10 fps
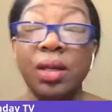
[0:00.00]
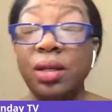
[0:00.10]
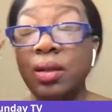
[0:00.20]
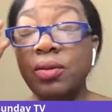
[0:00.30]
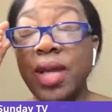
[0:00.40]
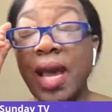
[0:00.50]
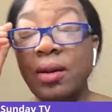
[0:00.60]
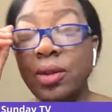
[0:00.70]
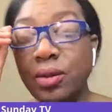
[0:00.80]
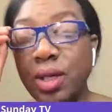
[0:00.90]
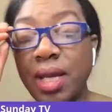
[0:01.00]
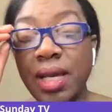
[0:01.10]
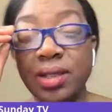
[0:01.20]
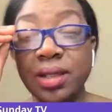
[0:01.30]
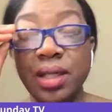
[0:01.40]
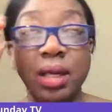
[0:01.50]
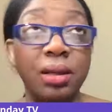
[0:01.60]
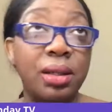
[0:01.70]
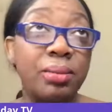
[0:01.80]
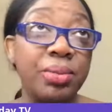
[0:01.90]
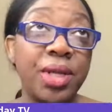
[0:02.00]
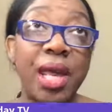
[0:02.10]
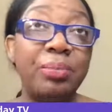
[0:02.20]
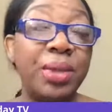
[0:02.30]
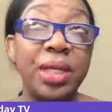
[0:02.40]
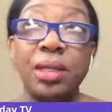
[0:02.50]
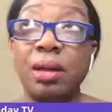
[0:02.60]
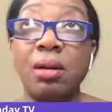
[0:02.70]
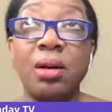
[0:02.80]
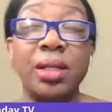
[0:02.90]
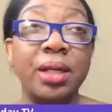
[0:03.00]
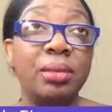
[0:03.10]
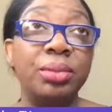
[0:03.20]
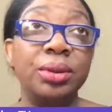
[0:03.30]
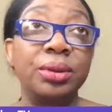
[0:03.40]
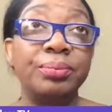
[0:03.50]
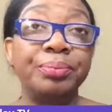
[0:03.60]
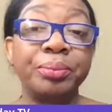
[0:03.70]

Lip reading: now you can actually type in the card number.